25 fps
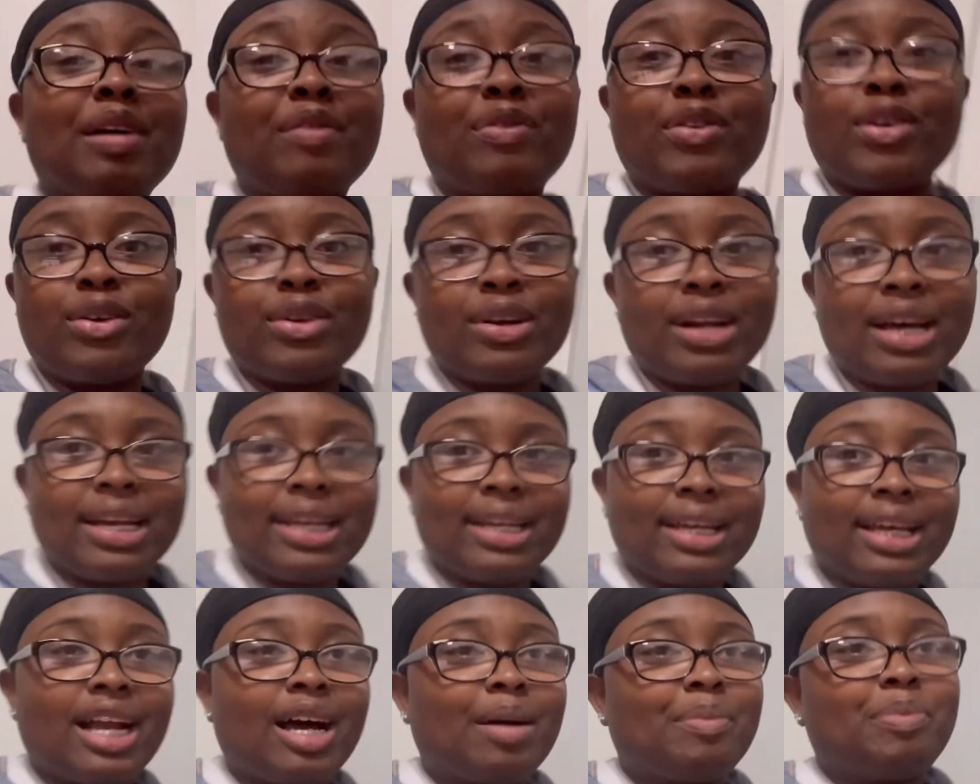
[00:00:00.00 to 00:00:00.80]
phone not
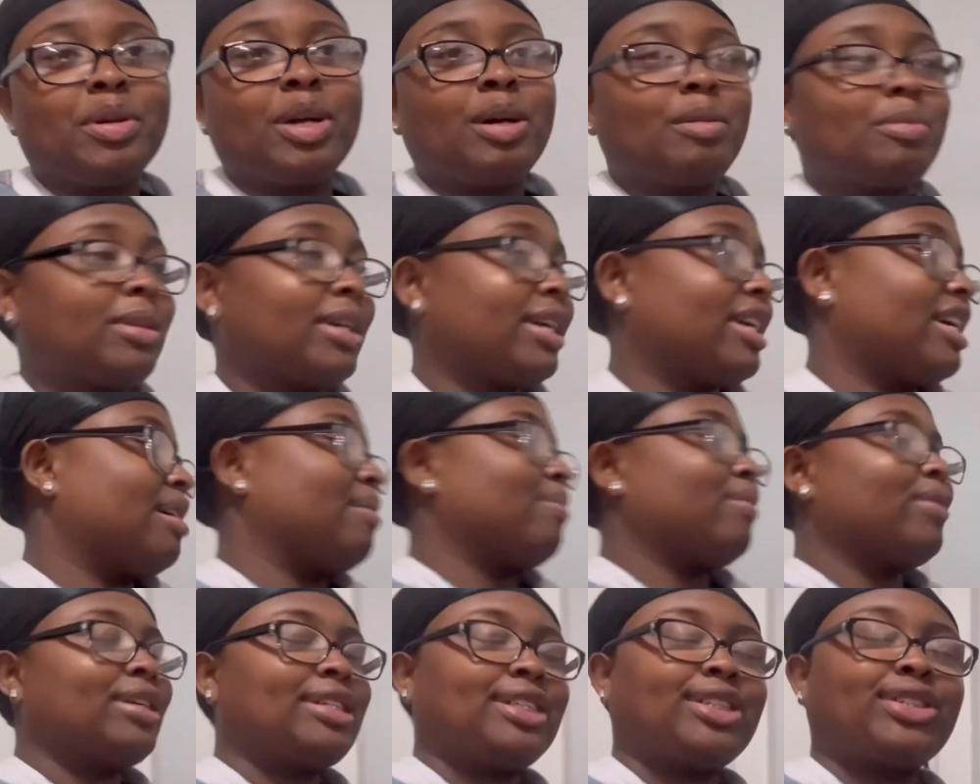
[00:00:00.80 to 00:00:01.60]
dead. I'll pick up the
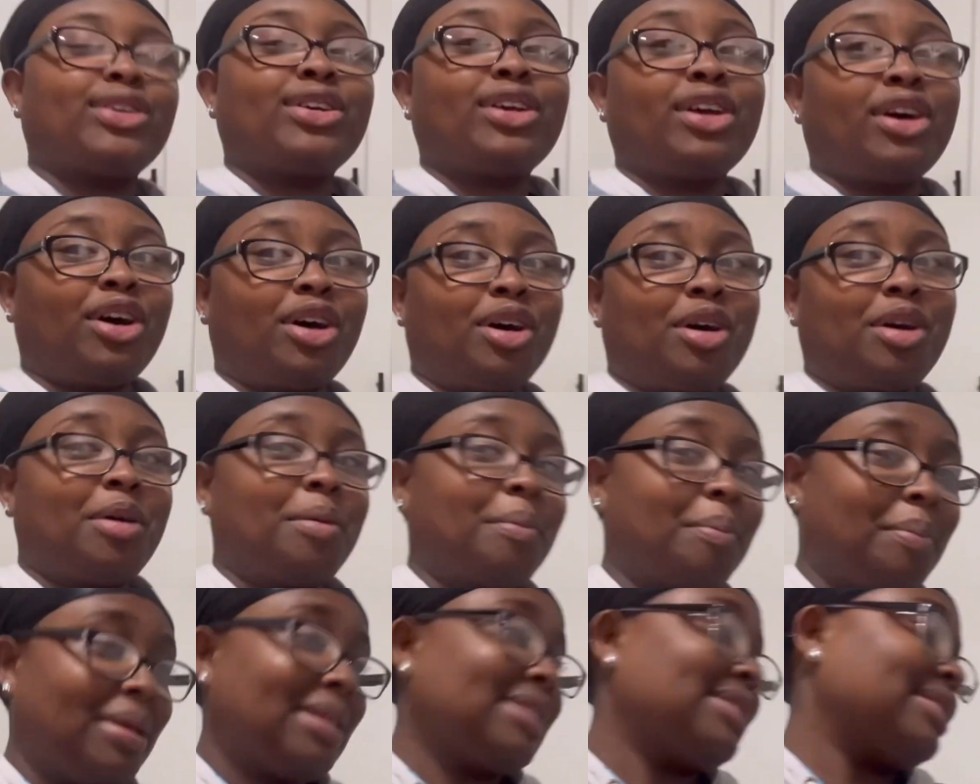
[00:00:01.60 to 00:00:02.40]
camera and show y'all
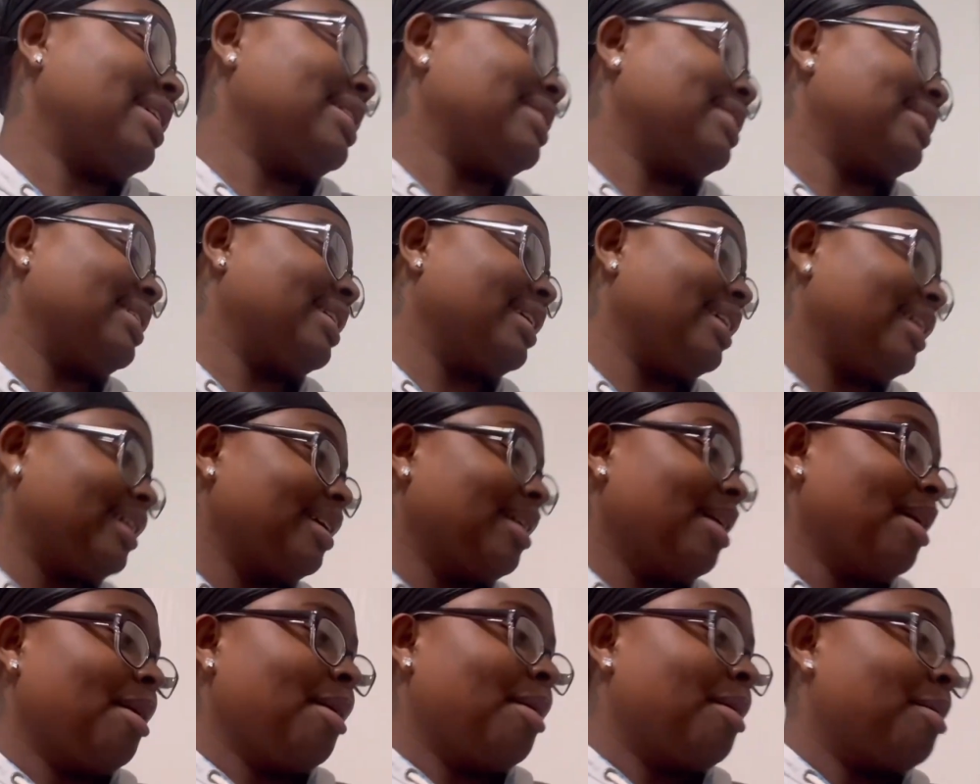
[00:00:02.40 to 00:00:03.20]
me tasting it.
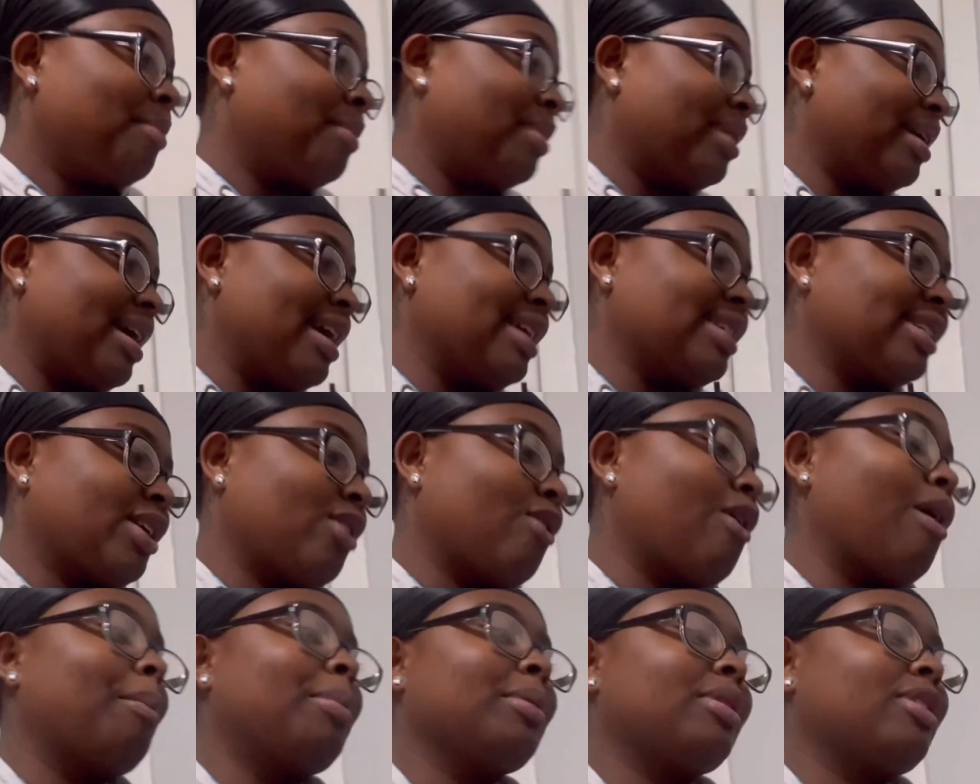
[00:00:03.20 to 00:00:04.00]
But that's gonna
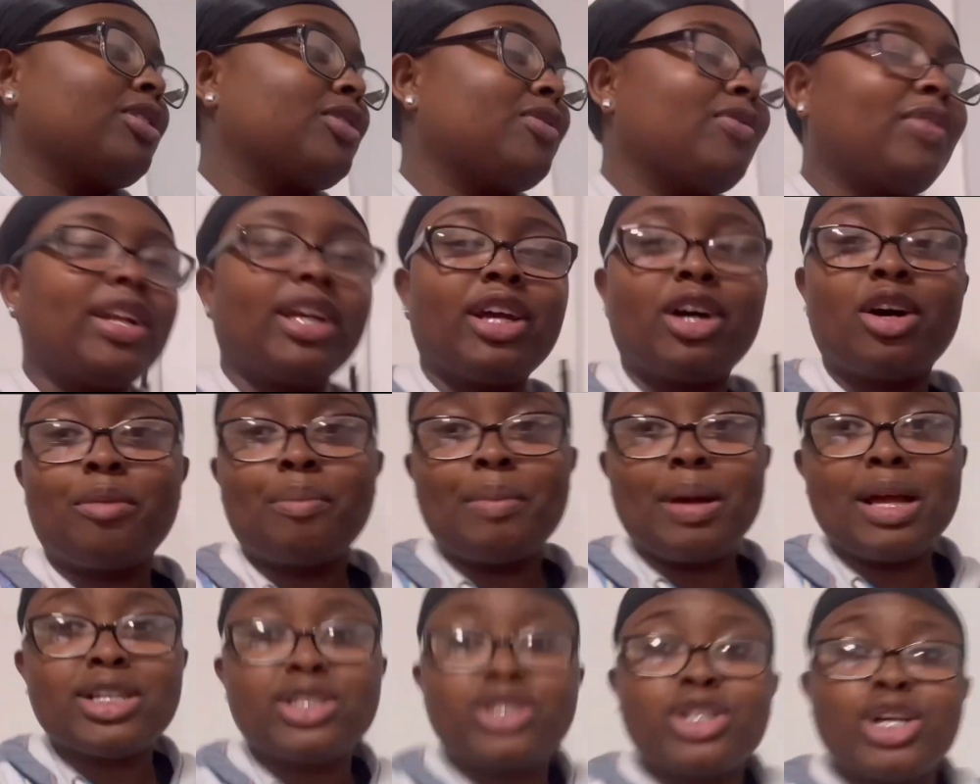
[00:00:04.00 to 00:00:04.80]
wrap up this video.
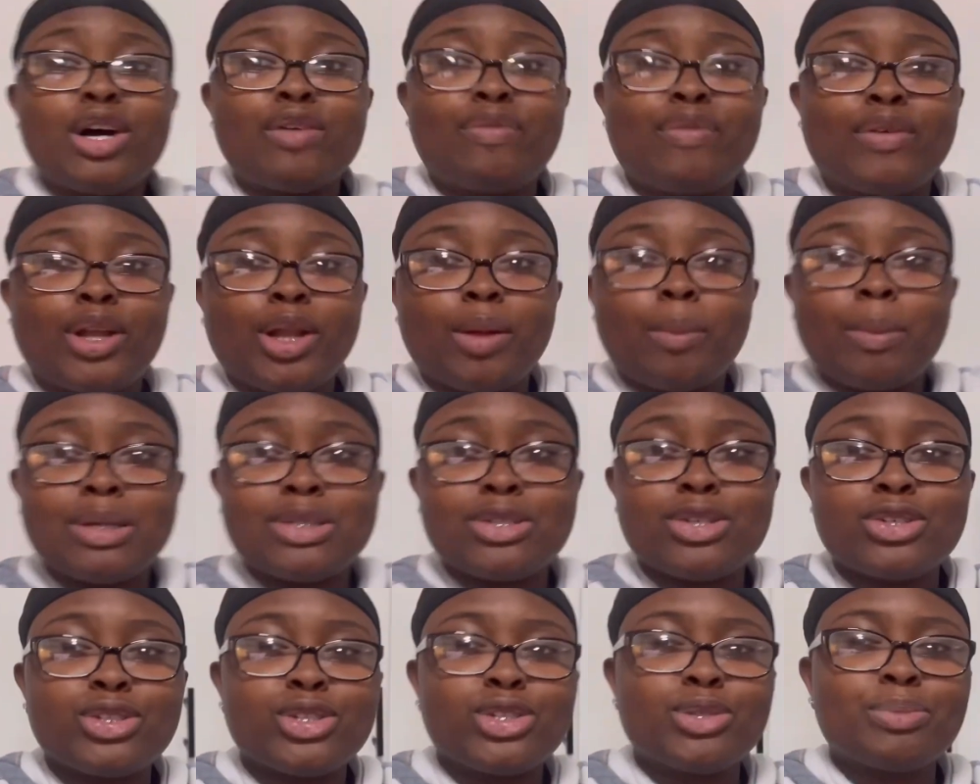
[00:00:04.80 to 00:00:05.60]
Make sure y'all follow my
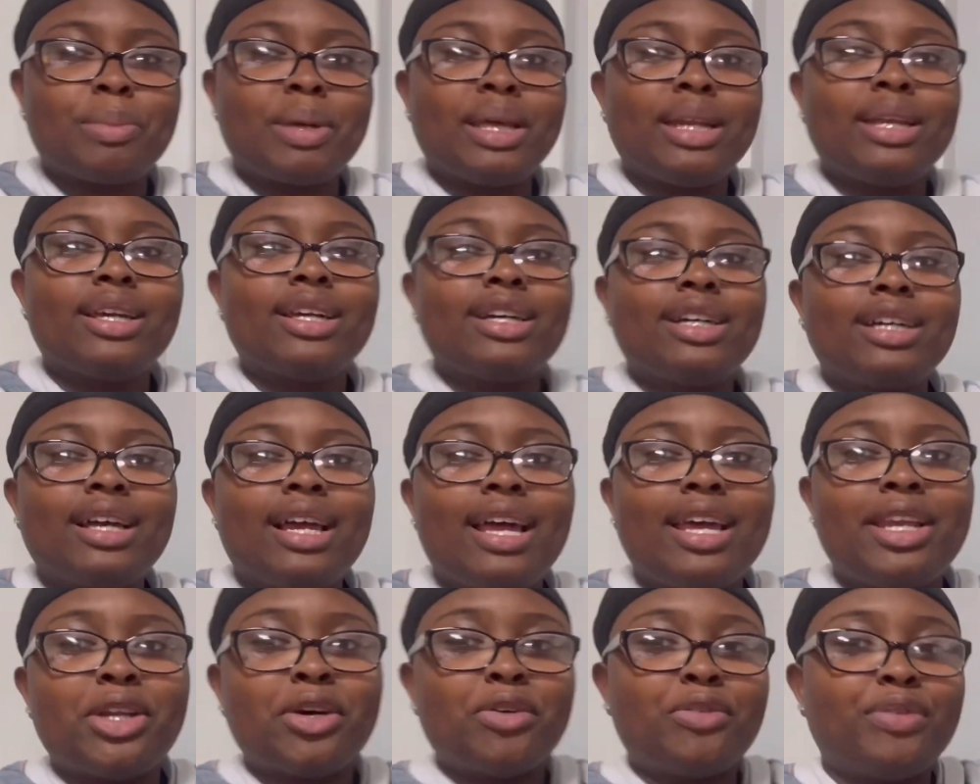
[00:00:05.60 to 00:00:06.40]
social media
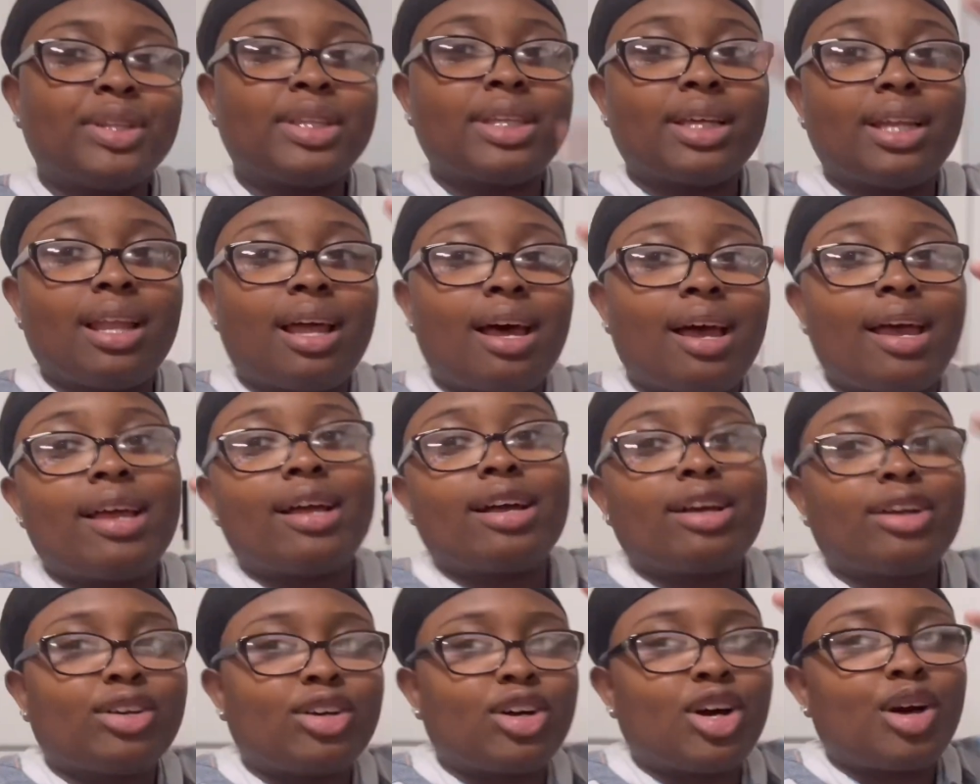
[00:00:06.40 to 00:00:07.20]
and don't forget to
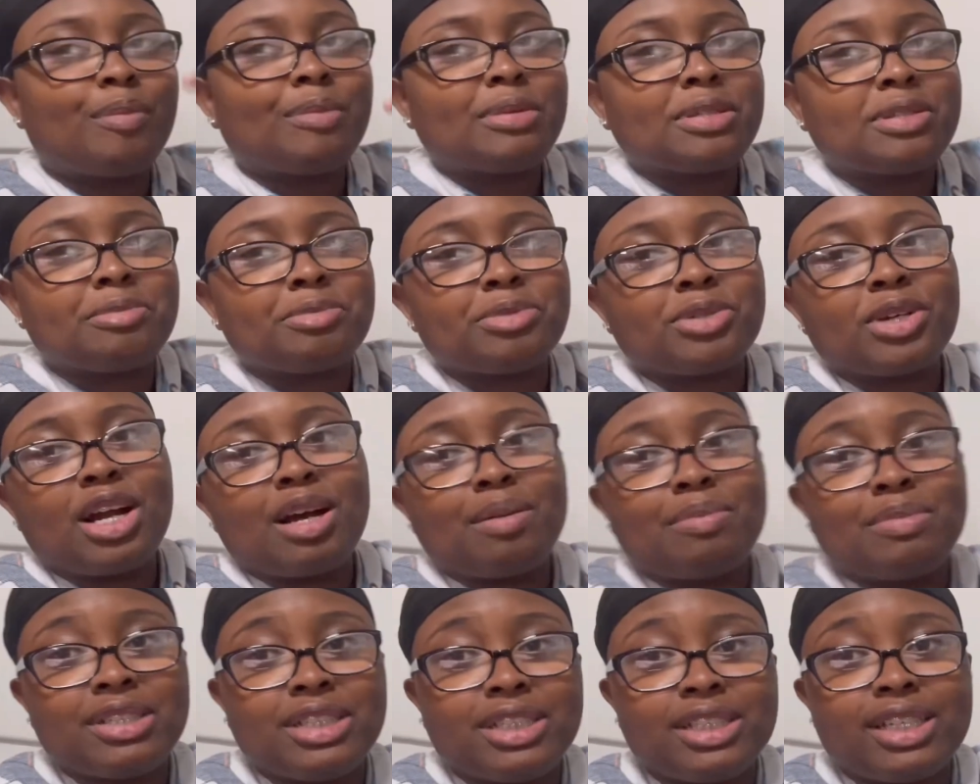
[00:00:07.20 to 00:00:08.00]
like, comment, subscribe,
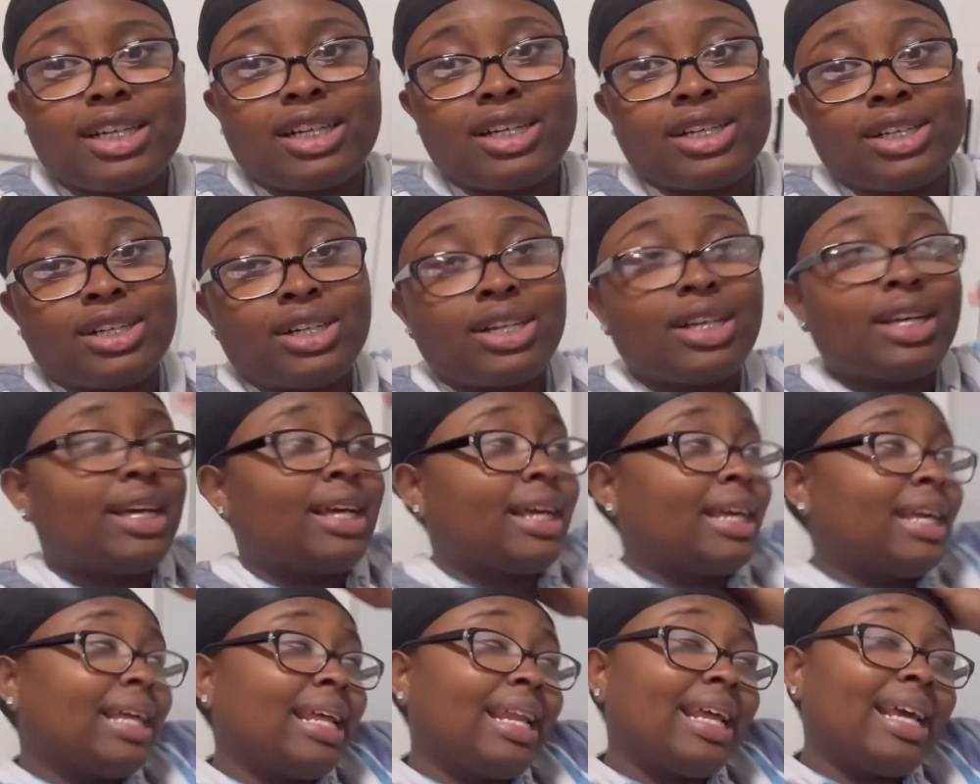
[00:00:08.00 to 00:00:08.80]
and share.
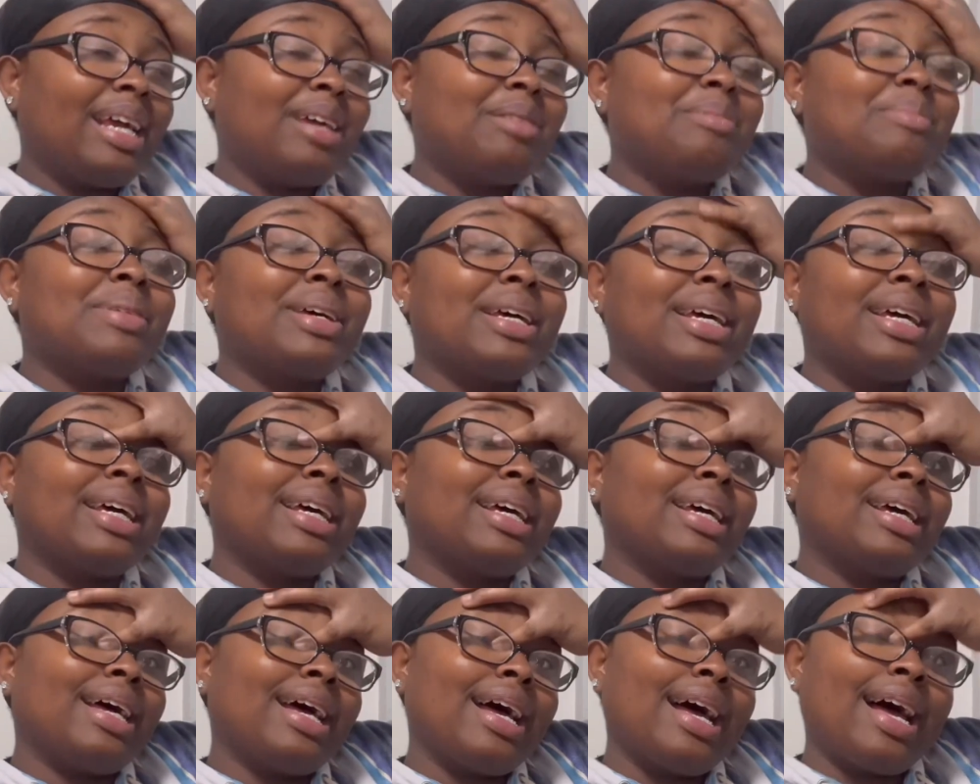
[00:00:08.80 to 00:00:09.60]
And hey
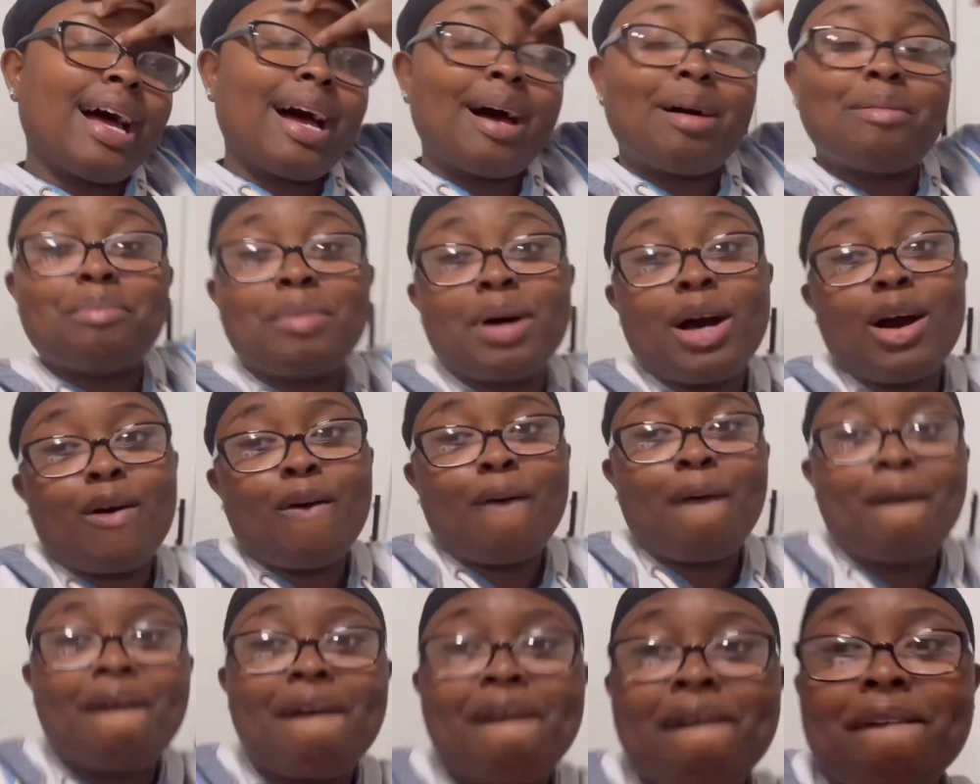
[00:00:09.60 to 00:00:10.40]
man, I'm
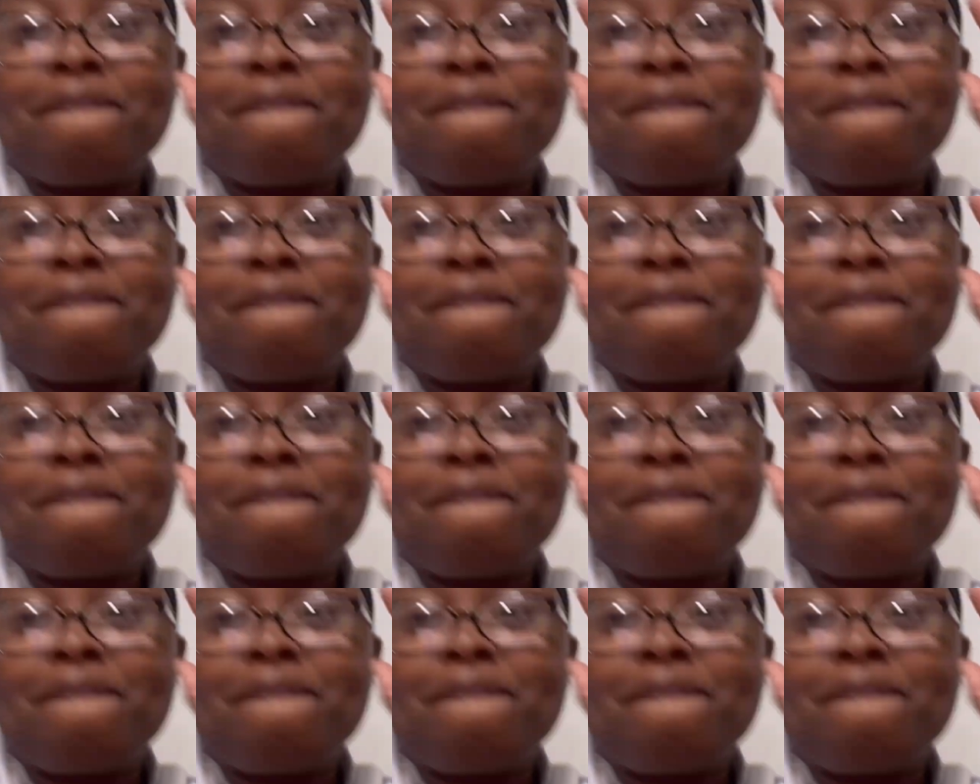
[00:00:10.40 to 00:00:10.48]
out.